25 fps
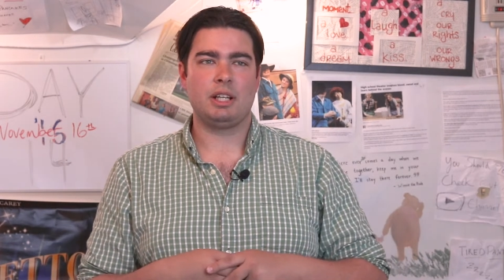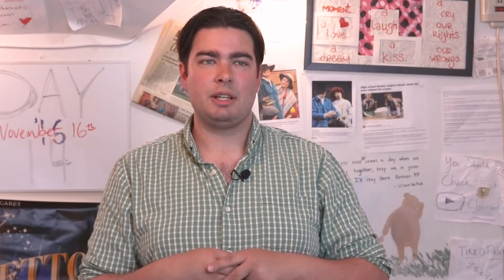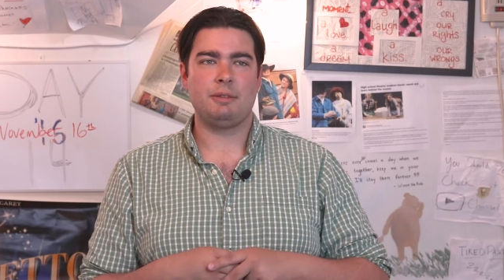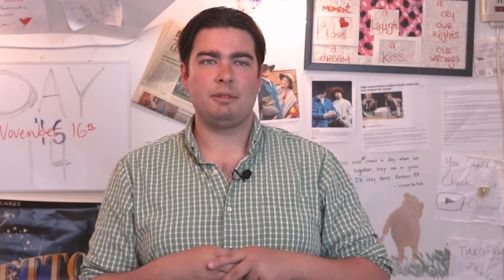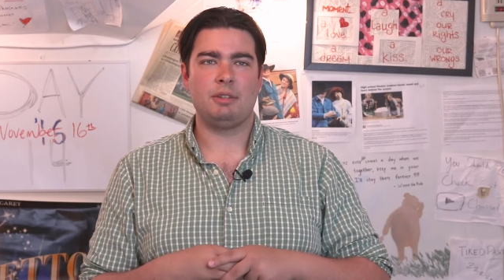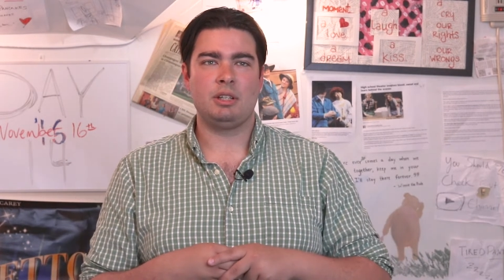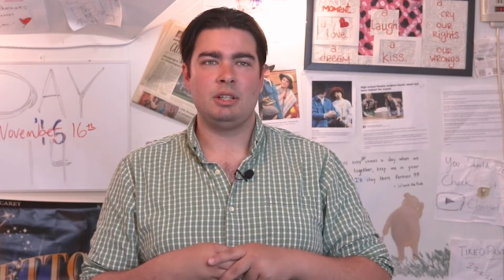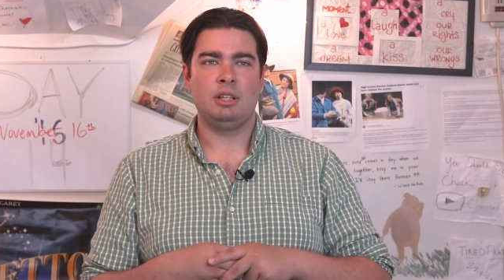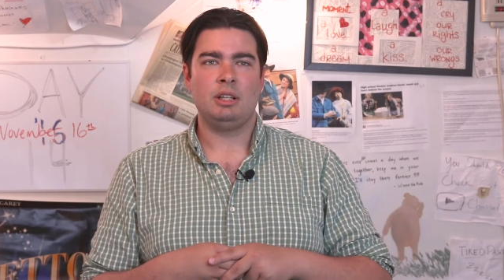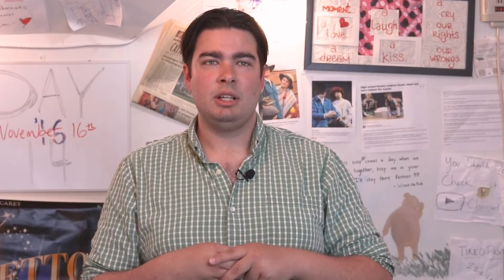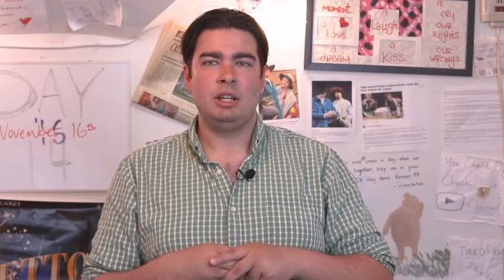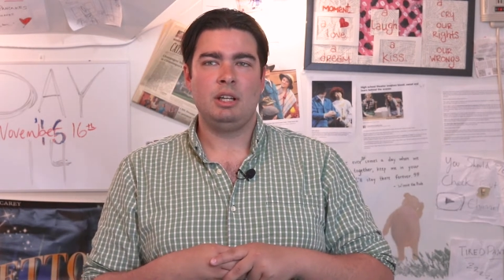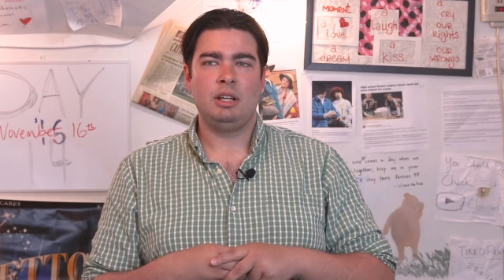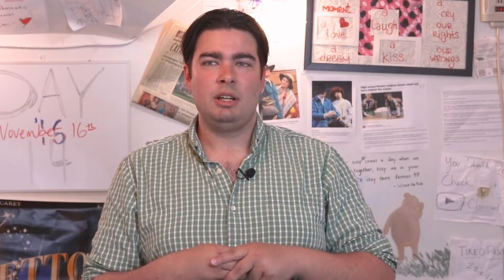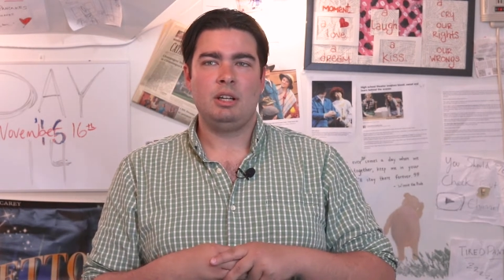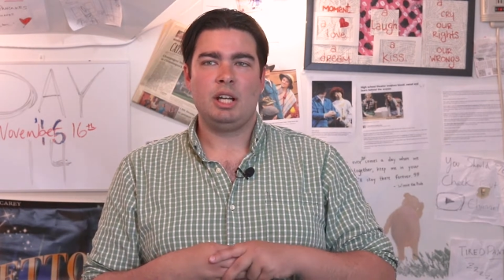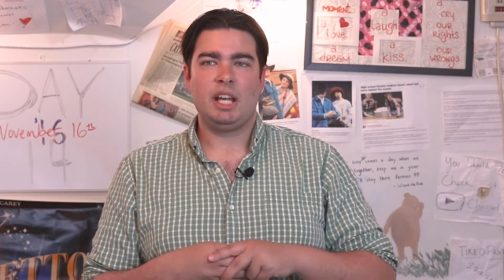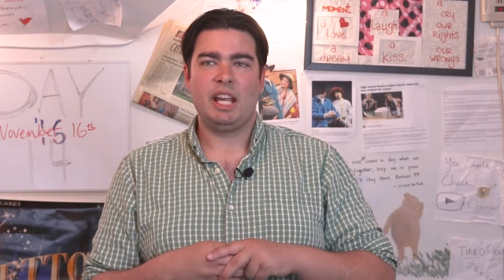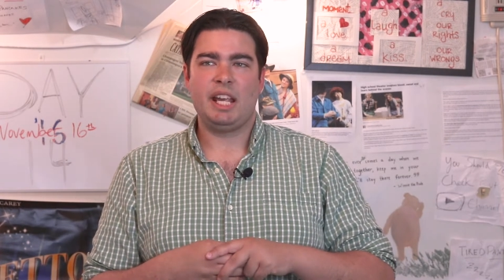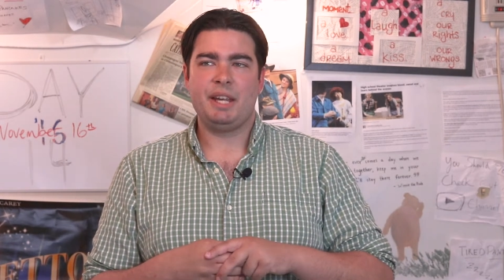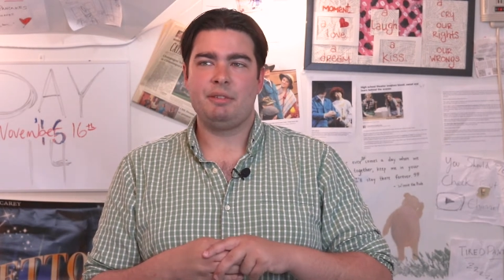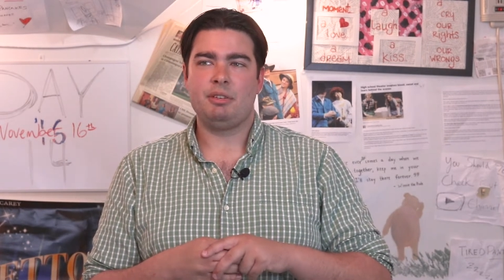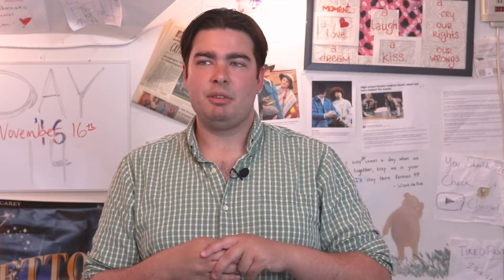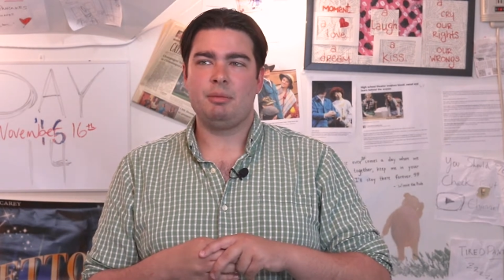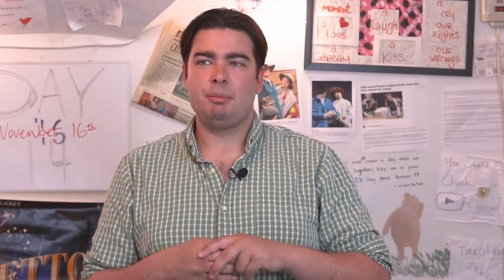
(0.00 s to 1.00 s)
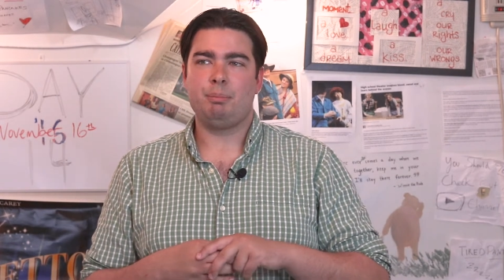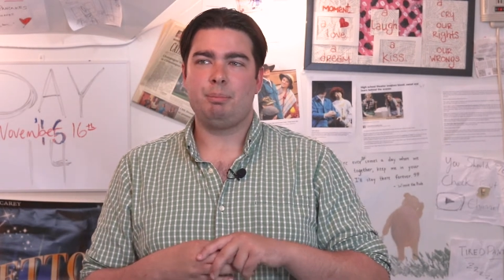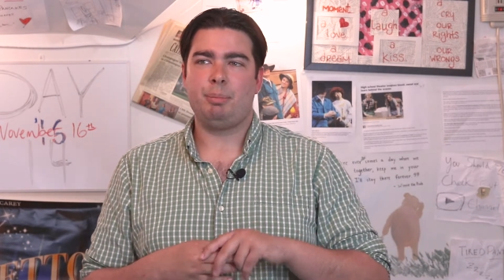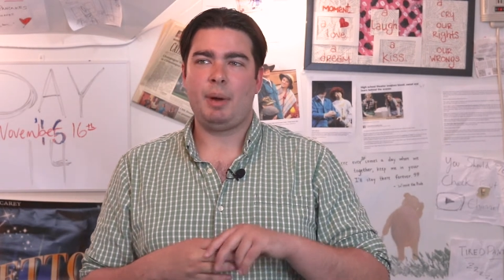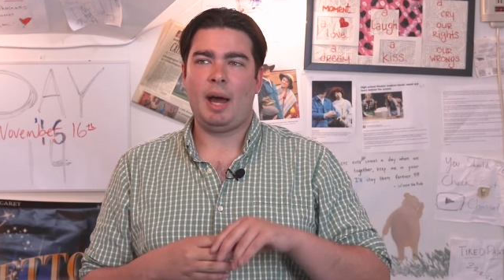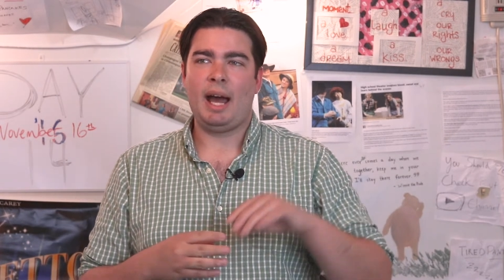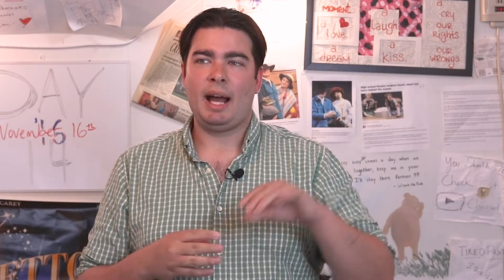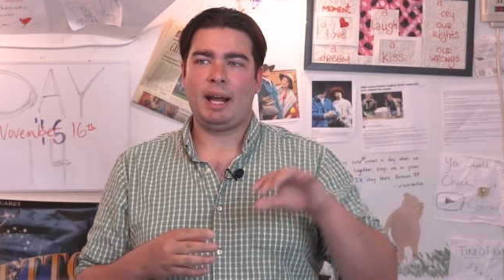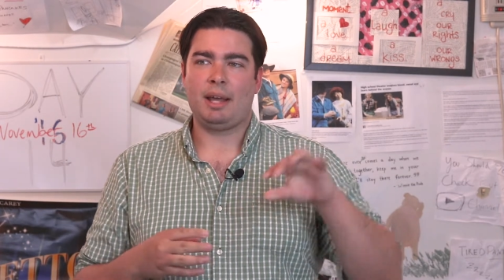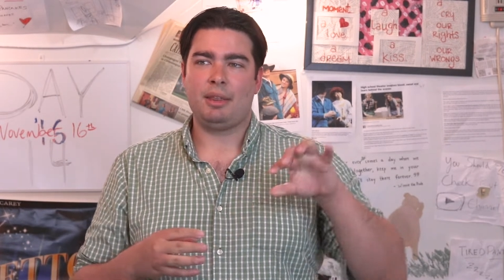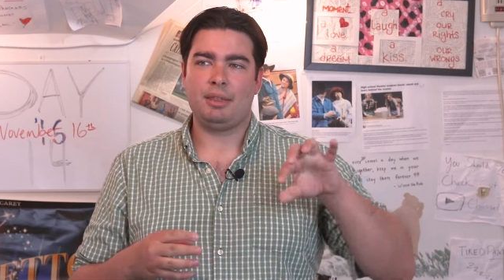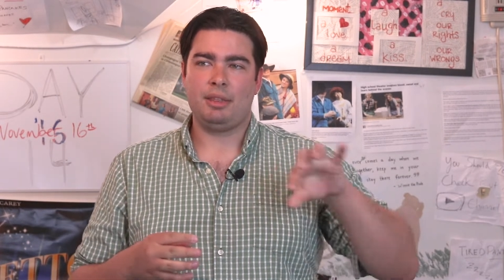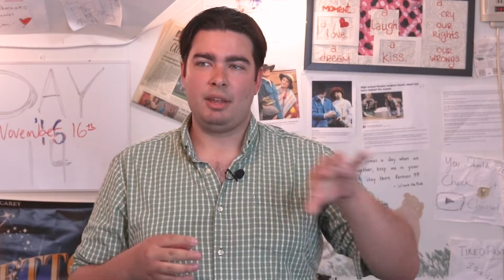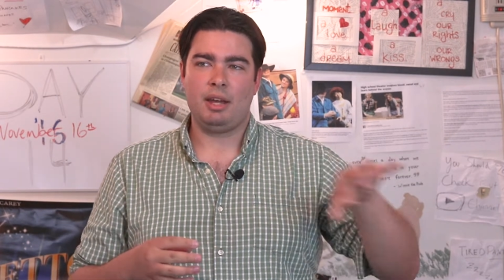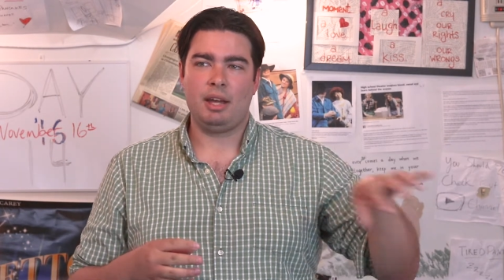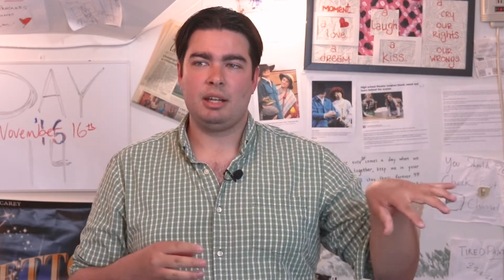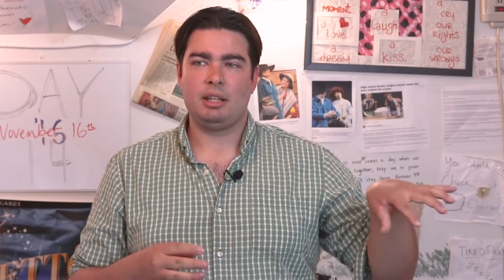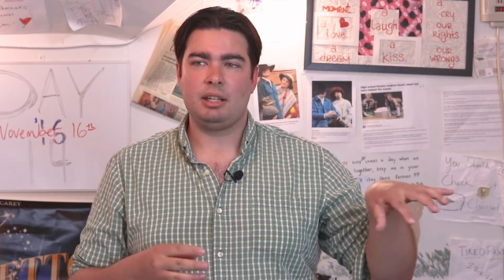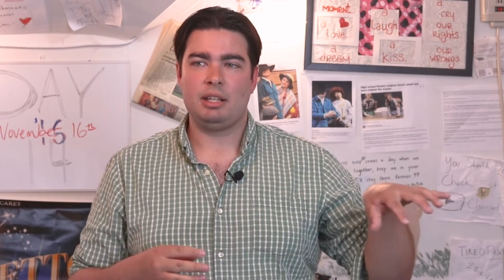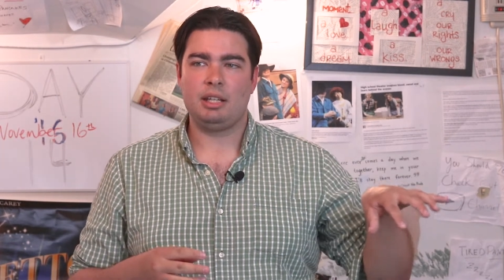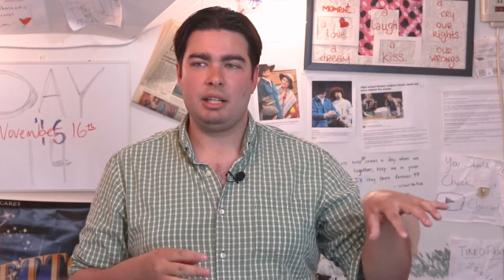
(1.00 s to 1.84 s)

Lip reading: even back then,